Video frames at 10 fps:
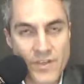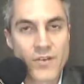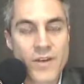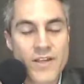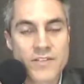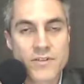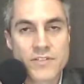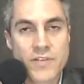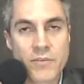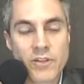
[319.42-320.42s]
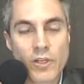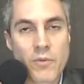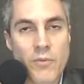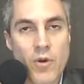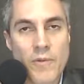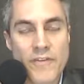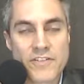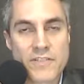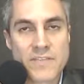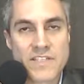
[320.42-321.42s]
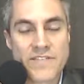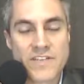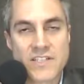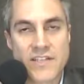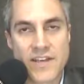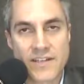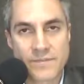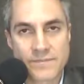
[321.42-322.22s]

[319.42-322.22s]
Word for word: Great. So tell me a little bit more about the specifics of that.